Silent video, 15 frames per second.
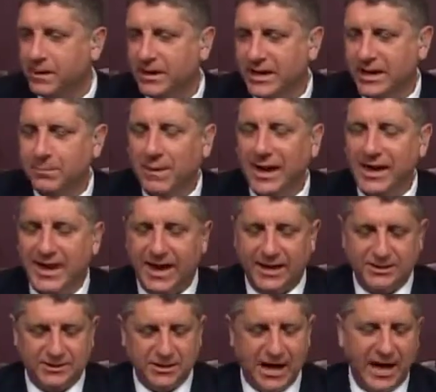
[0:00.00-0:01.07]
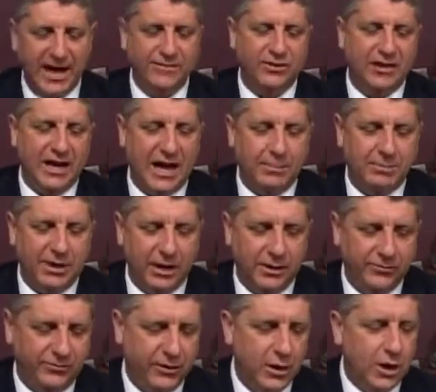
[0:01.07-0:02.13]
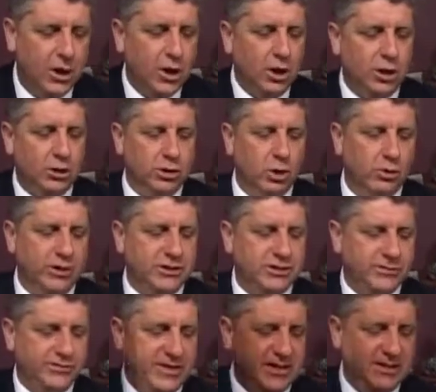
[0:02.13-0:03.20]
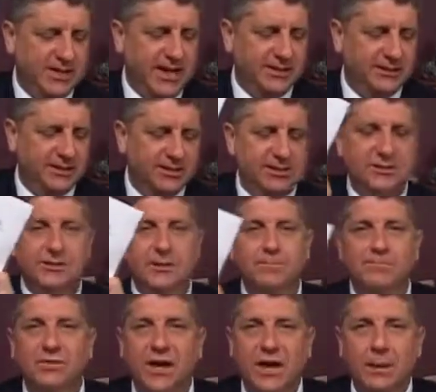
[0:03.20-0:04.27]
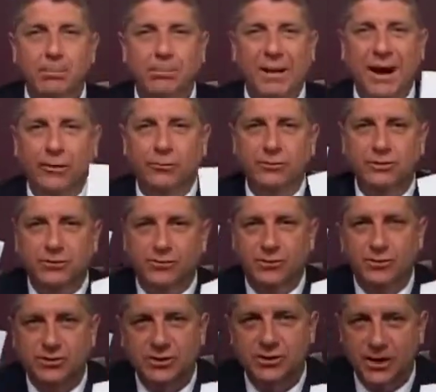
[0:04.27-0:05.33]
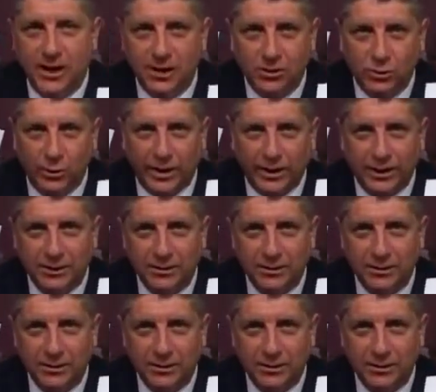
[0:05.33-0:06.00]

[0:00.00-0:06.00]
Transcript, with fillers: In my hand, I have a copy of Lawrence v. Texas and Bowers versus Hardwick.